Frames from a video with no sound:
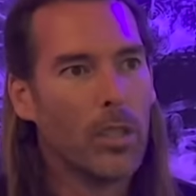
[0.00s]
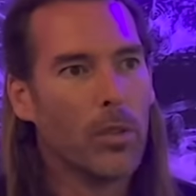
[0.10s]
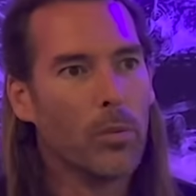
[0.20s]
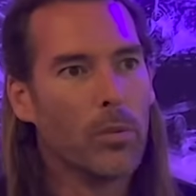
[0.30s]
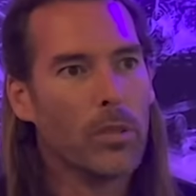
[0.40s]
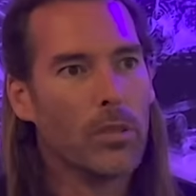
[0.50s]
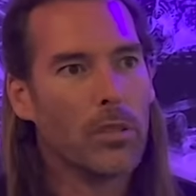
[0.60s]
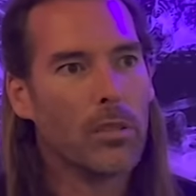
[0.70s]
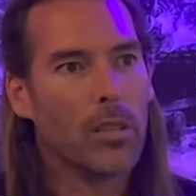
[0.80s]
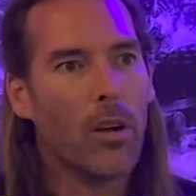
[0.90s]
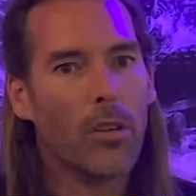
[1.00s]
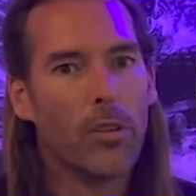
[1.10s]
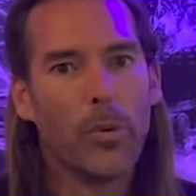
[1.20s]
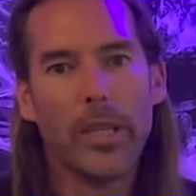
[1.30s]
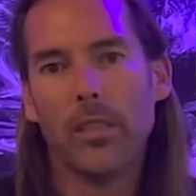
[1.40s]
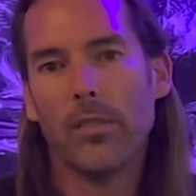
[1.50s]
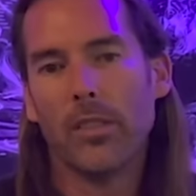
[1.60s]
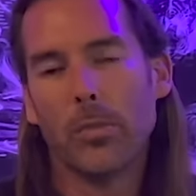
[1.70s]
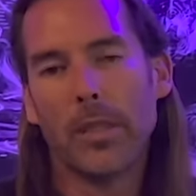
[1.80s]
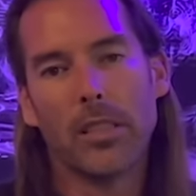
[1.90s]
was on the radar of the
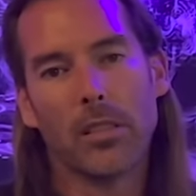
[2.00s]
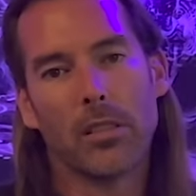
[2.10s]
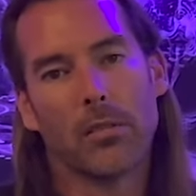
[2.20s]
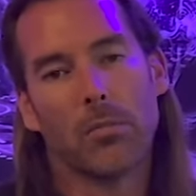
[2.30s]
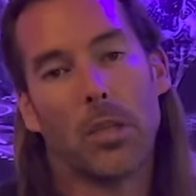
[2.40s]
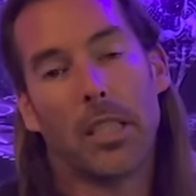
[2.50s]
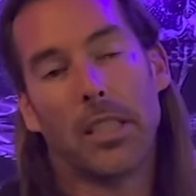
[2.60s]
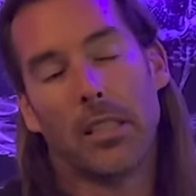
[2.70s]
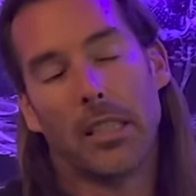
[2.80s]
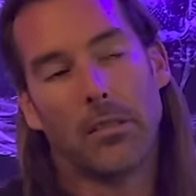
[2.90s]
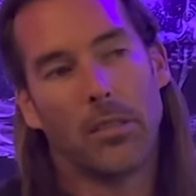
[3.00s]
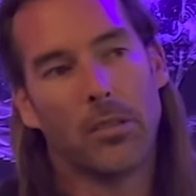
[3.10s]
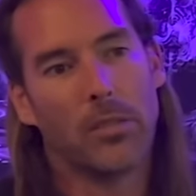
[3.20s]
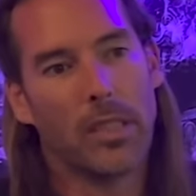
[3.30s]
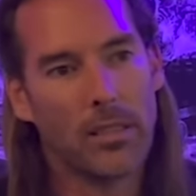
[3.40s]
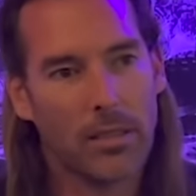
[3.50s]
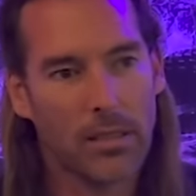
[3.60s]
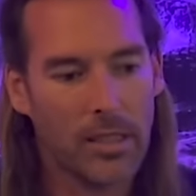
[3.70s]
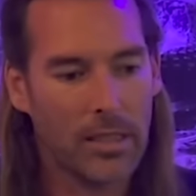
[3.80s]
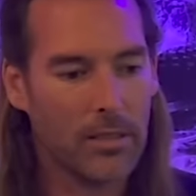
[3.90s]
Spanish. Why? I don't know. That's
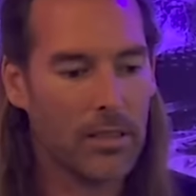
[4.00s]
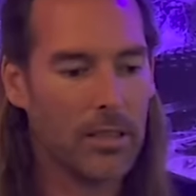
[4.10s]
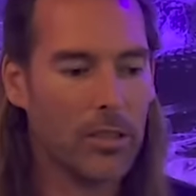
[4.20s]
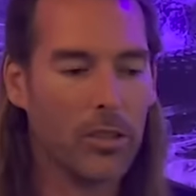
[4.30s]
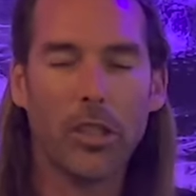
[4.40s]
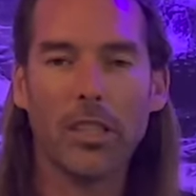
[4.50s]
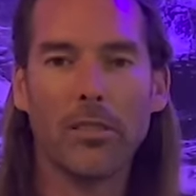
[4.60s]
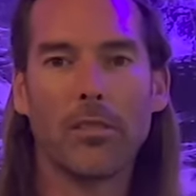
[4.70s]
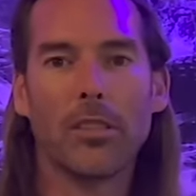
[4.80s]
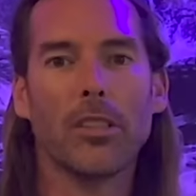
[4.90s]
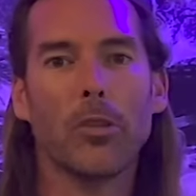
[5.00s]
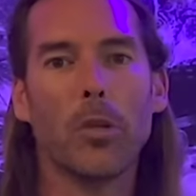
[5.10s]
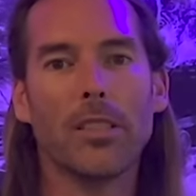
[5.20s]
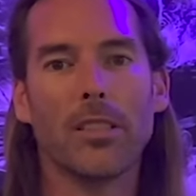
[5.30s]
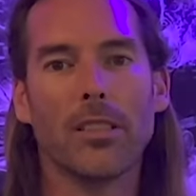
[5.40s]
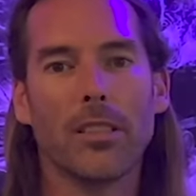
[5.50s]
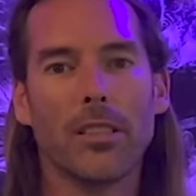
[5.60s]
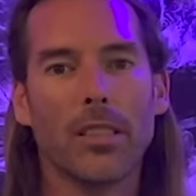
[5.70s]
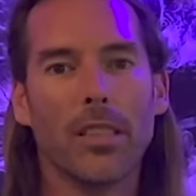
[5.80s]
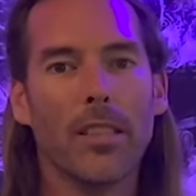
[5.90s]
that's another great question.
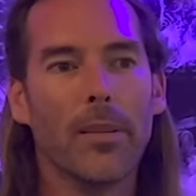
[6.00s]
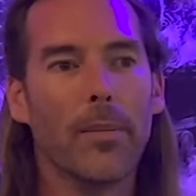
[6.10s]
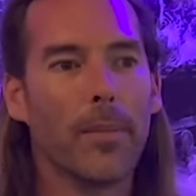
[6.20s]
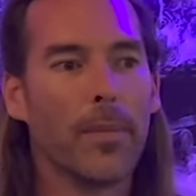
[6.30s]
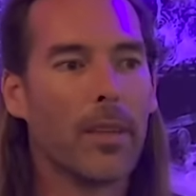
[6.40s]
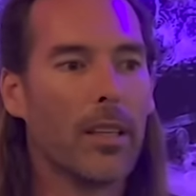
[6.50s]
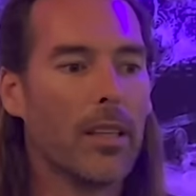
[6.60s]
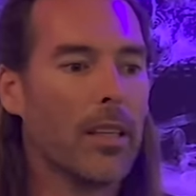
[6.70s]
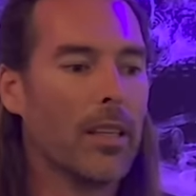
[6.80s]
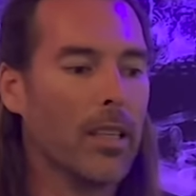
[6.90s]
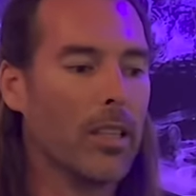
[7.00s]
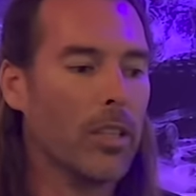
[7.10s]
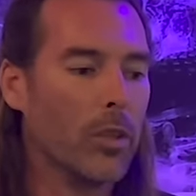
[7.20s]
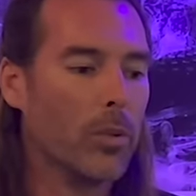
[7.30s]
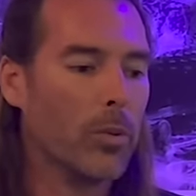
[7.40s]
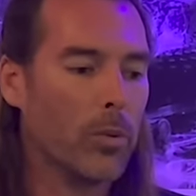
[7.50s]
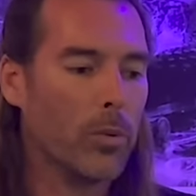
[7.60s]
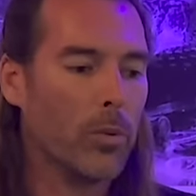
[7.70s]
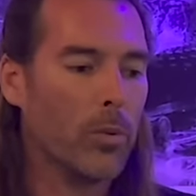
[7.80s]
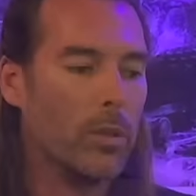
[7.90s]
Um, you know,
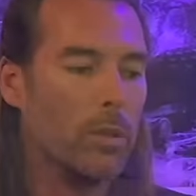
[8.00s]
what